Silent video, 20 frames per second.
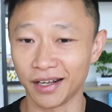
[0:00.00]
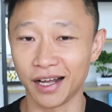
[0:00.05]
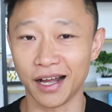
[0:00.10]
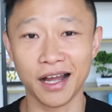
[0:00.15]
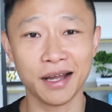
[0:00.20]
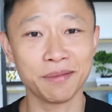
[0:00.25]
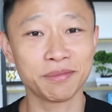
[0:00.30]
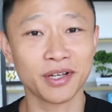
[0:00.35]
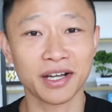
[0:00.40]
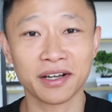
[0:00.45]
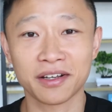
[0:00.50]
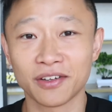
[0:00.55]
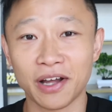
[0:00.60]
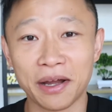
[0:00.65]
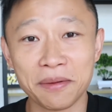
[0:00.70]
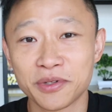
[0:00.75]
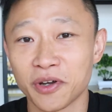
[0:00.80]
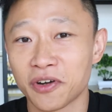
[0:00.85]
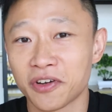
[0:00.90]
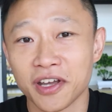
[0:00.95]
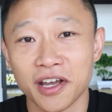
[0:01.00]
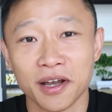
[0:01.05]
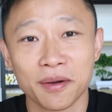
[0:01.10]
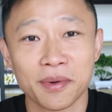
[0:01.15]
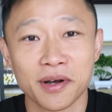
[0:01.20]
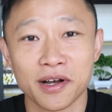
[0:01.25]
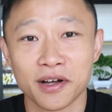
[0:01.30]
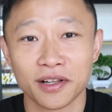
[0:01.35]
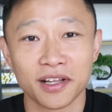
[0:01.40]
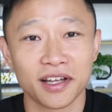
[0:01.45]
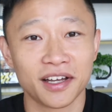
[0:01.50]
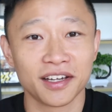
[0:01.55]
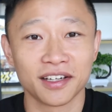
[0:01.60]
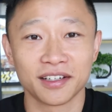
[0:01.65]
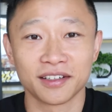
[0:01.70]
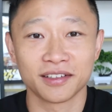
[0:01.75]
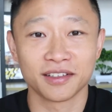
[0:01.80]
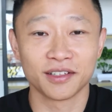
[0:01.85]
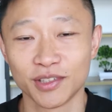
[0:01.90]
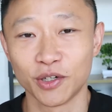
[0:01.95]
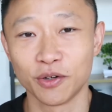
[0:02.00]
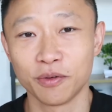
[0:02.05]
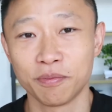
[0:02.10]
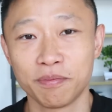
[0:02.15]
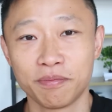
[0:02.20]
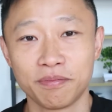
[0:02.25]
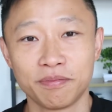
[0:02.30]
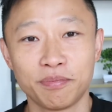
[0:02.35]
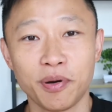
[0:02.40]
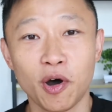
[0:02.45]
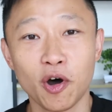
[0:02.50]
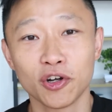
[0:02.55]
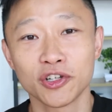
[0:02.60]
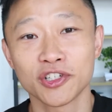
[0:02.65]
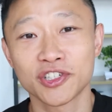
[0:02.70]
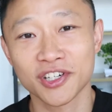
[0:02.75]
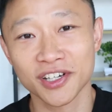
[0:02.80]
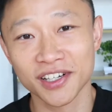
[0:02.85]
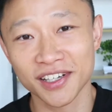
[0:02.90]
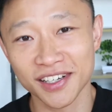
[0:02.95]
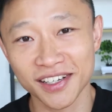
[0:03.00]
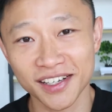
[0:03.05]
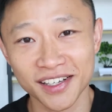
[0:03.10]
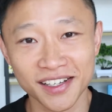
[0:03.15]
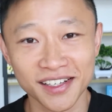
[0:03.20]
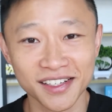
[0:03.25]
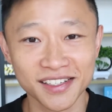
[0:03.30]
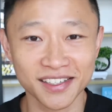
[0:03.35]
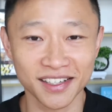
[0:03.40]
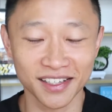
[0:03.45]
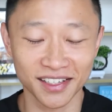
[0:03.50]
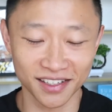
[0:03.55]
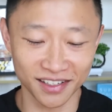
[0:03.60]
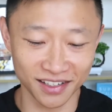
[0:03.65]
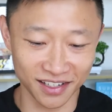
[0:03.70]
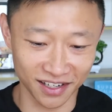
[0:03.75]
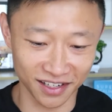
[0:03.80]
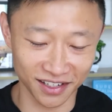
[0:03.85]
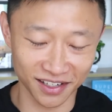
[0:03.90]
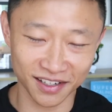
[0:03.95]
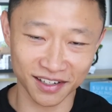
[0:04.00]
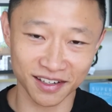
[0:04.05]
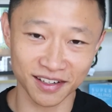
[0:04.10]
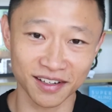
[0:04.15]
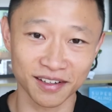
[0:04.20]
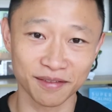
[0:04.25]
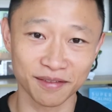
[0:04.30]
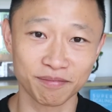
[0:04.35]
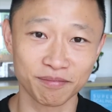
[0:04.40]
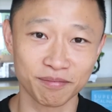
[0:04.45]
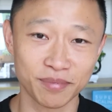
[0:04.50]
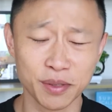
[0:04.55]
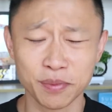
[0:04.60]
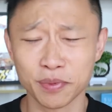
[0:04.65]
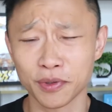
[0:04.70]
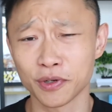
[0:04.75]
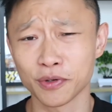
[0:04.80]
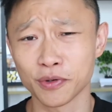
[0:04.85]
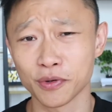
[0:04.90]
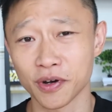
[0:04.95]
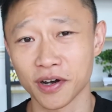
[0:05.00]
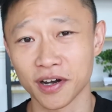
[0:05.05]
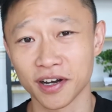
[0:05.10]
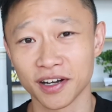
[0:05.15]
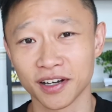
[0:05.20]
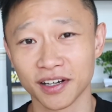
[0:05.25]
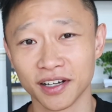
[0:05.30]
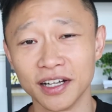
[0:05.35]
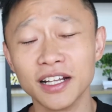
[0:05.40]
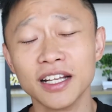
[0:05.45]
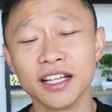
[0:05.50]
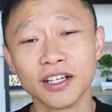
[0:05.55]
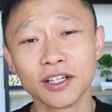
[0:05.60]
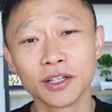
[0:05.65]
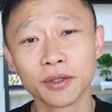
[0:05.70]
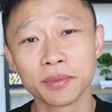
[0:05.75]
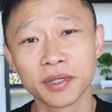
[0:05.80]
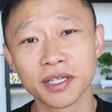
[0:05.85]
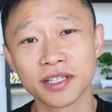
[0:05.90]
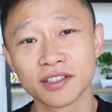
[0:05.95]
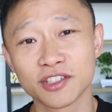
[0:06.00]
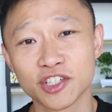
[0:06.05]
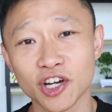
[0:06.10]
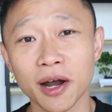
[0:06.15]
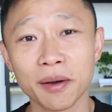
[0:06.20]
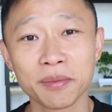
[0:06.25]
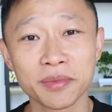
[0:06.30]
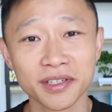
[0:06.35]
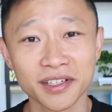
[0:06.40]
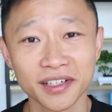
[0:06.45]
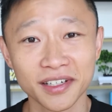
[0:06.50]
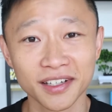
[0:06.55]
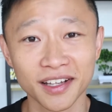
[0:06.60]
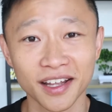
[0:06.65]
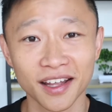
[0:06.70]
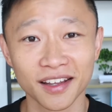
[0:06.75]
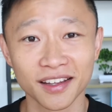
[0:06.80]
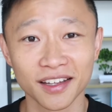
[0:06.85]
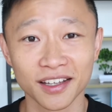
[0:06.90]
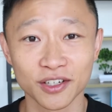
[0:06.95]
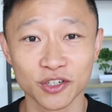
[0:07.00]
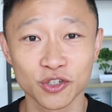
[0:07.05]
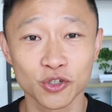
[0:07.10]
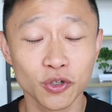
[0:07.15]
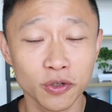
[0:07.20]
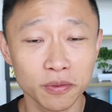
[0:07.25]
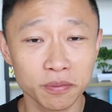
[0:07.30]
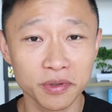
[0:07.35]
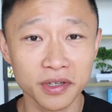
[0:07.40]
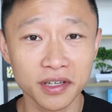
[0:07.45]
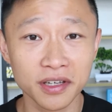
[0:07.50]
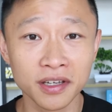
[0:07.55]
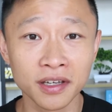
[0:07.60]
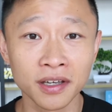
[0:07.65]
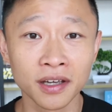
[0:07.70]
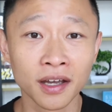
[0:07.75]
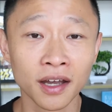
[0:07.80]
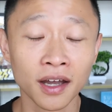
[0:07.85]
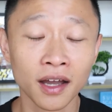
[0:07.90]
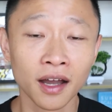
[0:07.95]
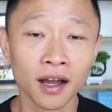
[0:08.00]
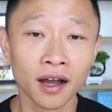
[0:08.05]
I'm talking about like paunches and like people who are a little bit chubbier than they should be,